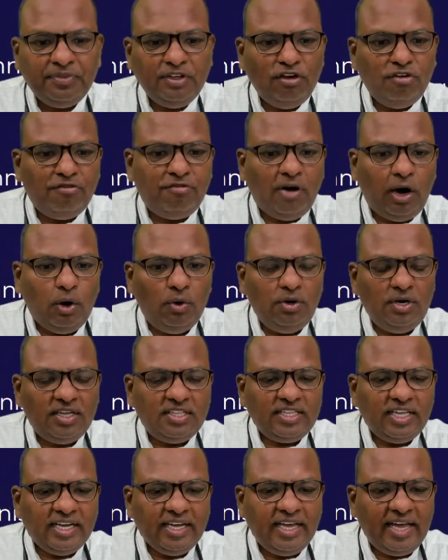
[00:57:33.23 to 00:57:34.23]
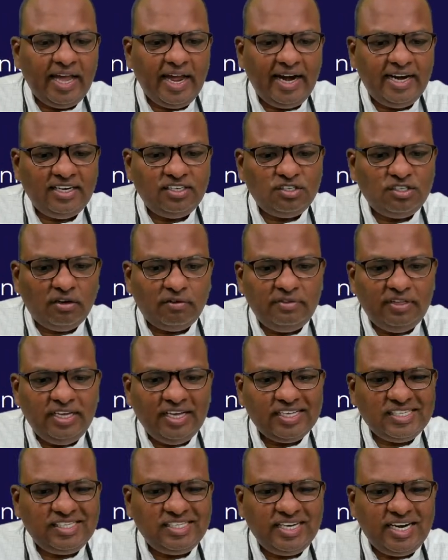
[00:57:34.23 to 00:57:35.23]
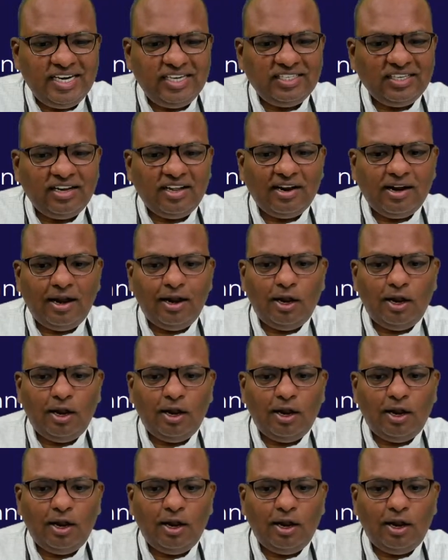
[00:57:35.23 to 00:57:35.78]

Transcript: found the gates of the estate general